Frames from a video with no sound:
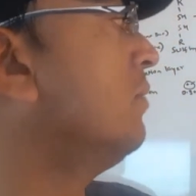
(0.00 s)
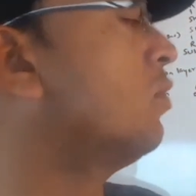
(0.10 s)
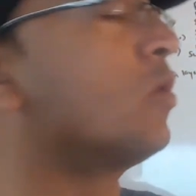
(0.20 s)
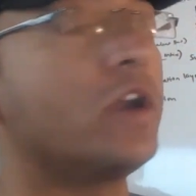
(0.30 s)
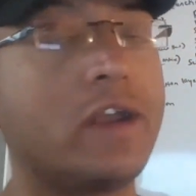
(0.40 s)

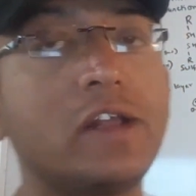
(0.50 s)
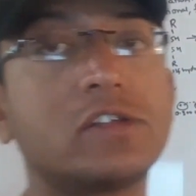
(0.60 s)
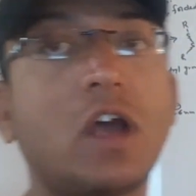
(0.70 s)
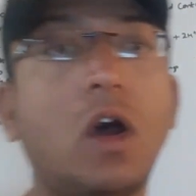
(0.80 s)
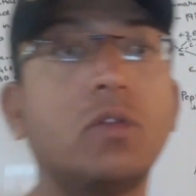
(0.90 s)
more details
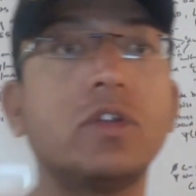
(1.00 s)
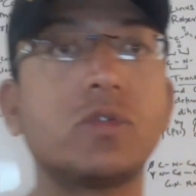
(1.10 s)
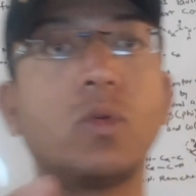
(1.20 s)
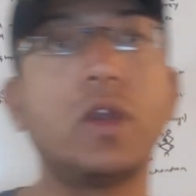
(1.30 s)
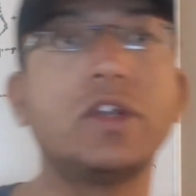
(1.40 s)
how this
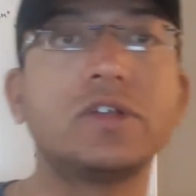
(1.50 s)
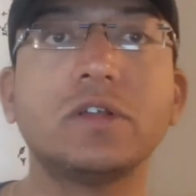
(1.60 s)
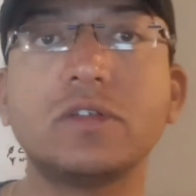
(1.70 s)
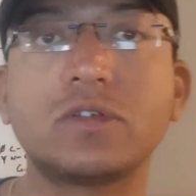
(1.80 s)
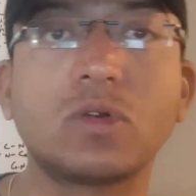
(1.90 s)

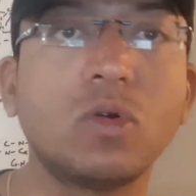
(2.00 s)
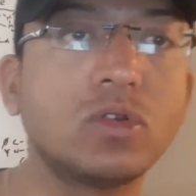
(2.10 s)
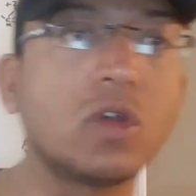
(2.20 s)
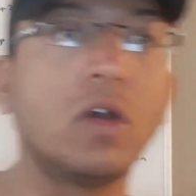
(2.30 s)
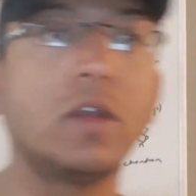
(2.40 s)
rotations goes on.